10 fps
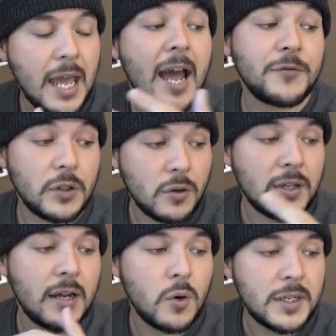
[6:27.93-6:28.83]
after
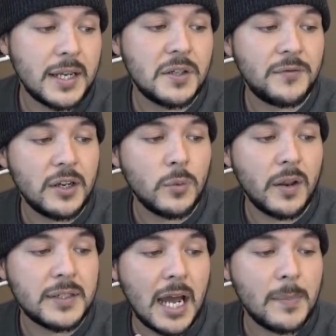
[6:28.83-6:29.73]
Cortez defeated one
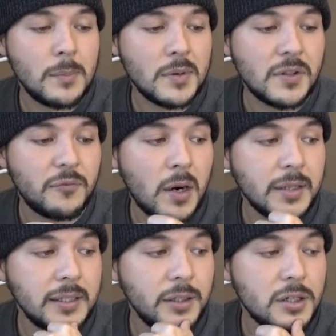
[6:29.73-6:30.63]
of the top members of
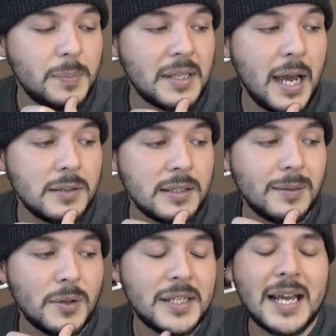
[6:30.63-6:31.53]
party leadership in the House last
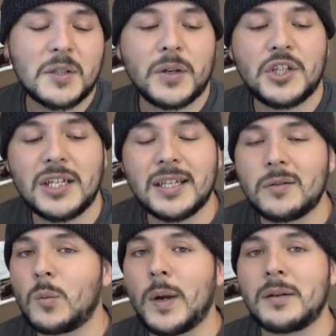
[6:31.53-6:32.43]
summer. Yes, but she
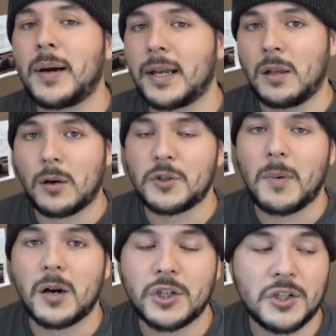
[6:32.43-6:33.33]
didn't win by a large
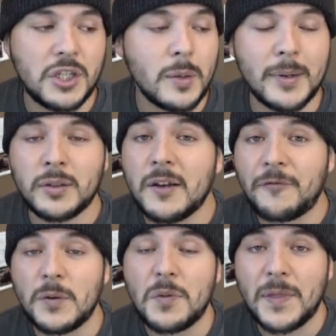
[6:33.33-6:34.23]
margin. She won by only a
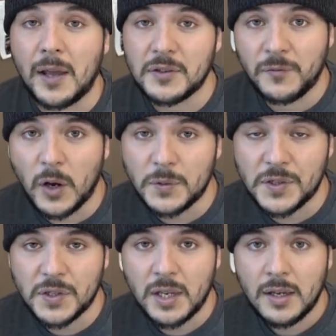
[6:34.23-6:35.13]
few thousand
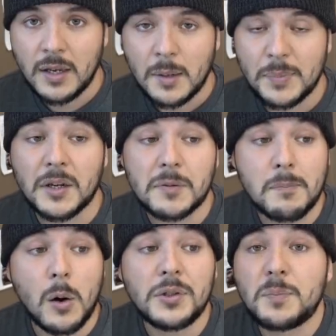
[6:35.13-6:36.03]
votes because
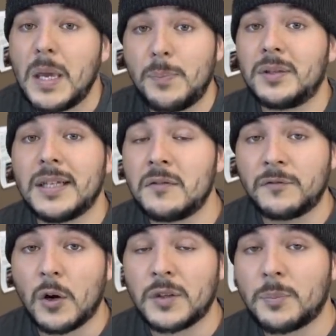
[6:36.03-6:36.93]
most people didn't
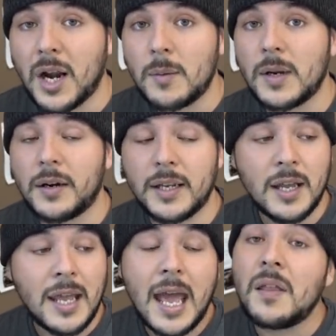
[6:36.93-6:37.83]
vote in the
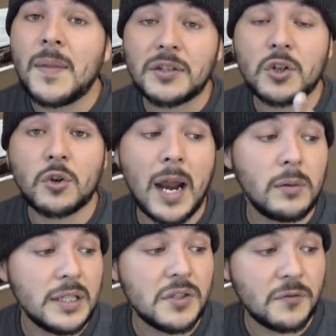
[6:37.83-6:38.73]
primary, and that's
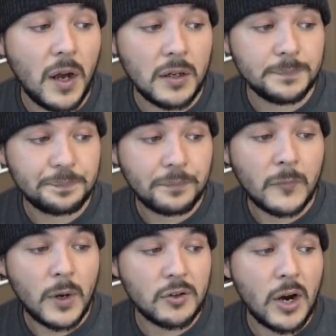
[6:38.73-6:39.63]
Crowley's fault,
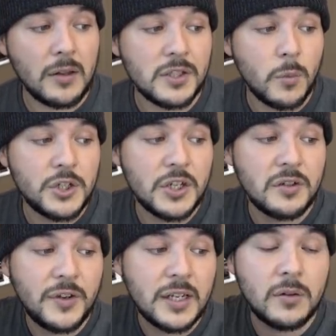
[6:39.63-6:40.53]
right? Crowley's the one she
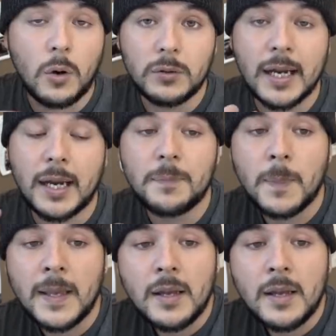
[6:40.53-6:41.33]
defeated, older guy,